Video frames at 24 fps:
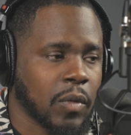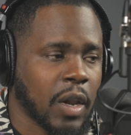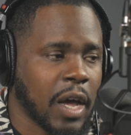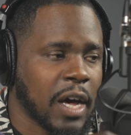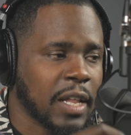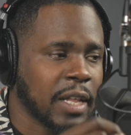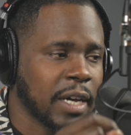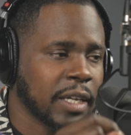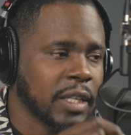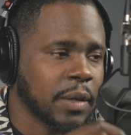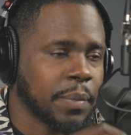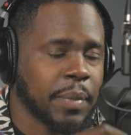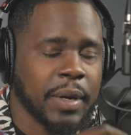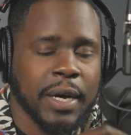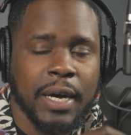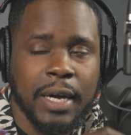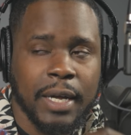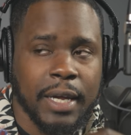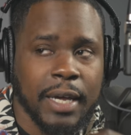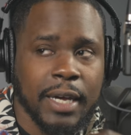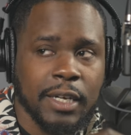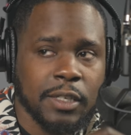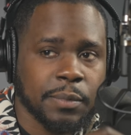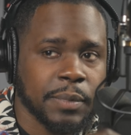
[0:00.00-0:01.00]
I like the
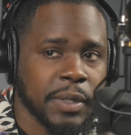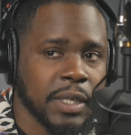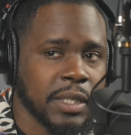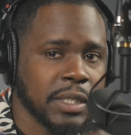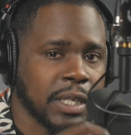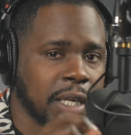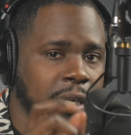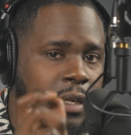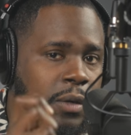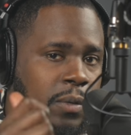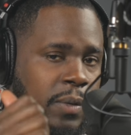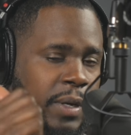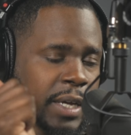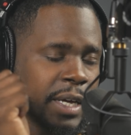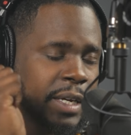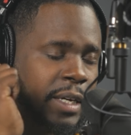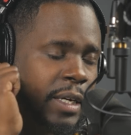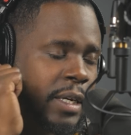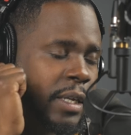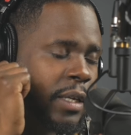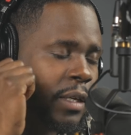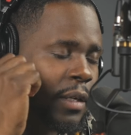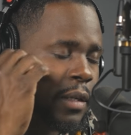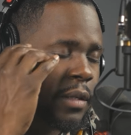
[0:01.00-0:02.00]
podcast because I don't
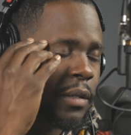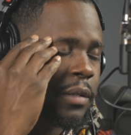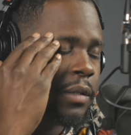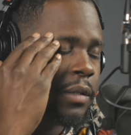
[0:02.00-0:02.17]
edit it.